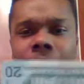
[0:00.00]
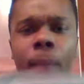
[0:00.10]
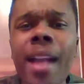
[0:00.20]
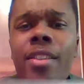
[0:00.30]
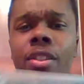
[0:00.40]

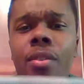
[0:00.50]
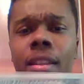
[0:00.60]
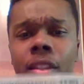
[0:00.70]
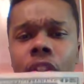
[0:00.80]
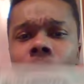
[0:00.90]
Imagine
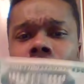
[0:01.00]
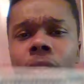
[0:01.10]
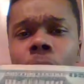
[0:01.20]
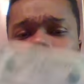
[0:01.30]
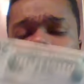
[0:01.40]
trying to trade
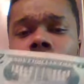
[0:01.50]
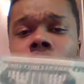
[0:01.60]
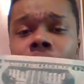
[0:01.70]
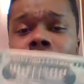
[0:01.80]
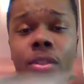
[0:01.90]
twenty
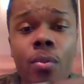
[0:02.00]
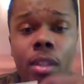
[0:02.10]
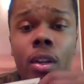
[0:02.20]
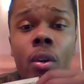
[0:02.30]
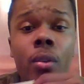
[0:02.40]
five thousand with
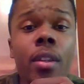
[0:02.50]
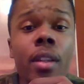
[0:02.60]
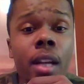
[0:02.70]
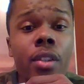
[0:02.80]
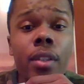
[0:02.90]
a whole other
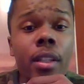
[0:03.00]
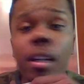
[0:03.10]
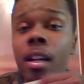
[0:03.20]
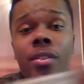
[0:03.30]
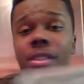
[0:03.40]
country. A
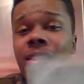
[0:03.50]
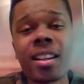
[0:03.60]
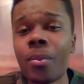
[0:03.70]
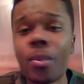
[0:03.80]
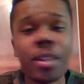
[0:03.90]
country's
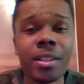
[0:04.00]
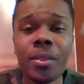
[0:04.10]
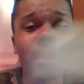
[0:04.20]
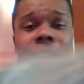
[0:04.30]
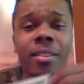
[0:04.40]
not going to want to
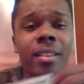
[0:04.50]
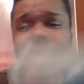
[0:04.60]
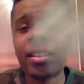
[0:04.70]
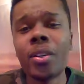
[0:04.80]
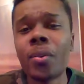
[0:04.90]
do that. They're like,
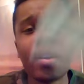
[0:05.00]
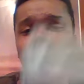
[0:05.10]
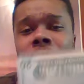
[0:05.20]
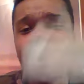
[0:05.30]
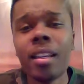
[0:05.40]
no,
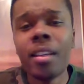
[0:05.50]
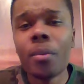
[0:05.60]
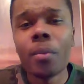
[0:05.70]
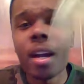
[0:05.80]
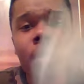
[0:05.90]
why,
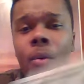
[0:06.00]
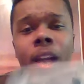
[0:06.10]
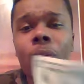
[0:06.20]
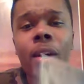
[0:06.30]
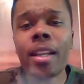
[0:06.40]
why, why
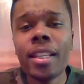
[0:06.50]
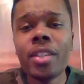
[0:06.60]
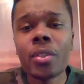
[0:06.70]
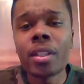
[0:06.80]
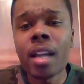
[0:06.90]
do I need
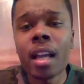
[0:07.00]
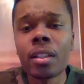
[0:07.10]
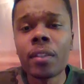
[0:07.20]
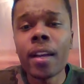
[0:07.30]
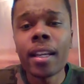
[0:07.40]
your dollar
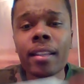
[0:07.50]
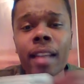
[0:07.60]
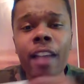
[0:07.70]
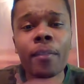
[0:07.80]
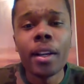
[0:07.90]
if I can
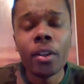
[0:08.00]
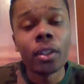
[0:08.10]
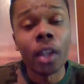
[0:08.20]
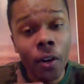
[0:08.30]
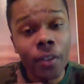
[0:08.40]
have my own
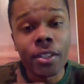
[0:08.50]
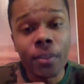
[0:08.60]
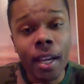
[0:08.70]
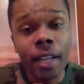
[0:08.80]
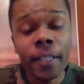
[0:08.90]
currency,
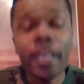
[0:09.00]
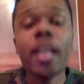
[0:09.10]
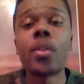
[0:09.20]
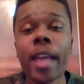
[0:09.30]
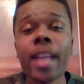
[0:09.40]
right?
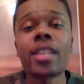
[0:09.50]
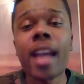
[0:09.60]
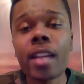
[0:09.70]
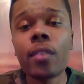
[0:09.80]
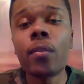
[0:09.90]
So that's
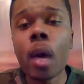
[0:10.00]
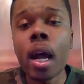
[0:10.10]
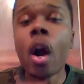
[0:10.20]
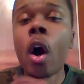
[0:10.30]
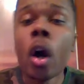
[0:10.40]
kind of
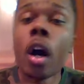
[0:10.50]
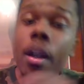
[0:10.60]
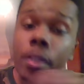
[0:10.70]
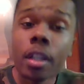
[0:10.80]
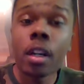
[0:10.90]
why all
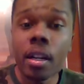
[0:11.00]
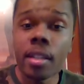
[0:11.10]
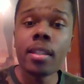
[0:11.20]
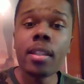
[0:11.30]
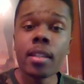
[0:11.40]
other
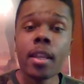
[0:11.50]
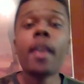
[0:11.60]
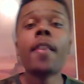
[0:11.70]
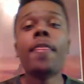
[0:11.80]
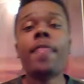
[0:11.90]
currencies
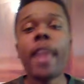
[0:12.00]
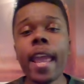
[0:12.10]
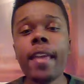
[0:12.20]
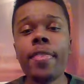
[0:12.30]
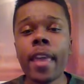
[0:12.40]

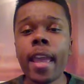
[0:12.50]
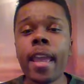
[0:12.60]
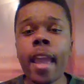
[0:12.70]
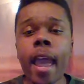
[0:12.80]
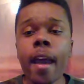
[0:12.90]
they
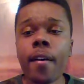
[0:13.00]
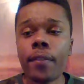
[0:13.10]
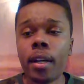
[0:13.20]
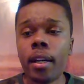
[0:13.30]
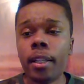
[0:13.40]
they
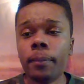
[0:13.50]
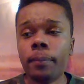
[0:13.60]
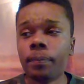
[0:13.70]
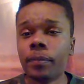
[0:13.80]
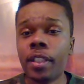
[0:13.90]
have
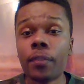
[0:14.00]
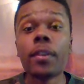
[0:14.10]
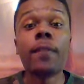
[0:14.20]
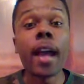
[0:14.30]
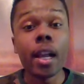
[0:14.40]
um,
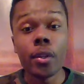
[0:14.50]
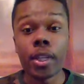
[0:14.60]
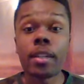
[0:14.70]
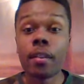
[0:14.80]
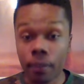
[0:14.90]
different values
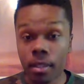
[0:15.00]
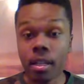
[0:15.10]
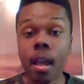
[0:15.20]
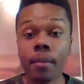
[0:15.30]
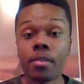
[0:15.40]
at different
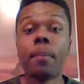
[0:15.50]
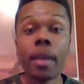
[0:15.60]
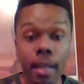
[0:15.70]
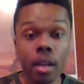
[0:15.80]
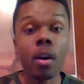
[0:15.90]
times
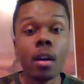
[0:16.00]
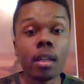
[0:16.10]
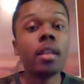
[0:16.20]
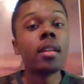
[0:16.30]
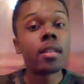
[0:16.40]
depending
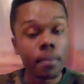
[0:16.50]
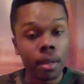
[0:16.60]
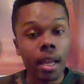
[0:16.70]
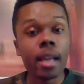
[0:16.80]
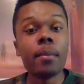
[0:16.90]
on
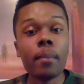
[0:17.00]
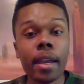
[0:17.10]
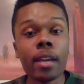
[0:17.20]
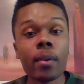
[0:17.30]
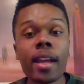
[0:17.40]
supply and
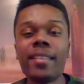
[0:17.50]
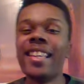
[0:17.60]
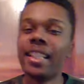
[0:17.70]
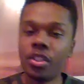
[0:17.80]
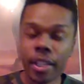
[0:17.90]
demand, right? And
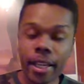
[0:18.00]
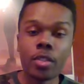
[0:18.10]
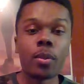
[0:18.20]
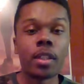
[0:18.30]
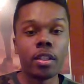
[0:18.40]
they
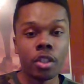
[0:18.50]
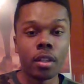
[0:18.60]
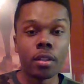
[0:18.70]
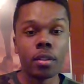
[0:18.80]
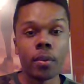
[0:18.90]
exchange with each
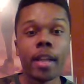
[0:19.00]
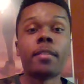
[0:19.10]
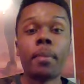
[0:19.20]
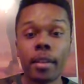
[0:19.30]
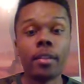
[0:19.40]
other, right?
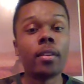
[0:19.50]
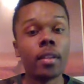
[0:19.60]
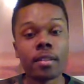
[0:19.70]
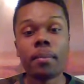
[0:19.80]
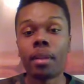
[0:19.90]
Depending
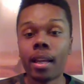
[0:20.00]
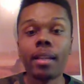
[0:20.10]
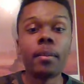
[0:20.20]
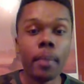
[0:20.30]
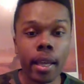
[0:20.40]
on supply
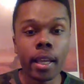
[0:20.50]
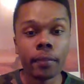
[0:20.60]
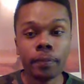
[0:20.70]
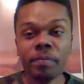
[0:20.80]
and demand.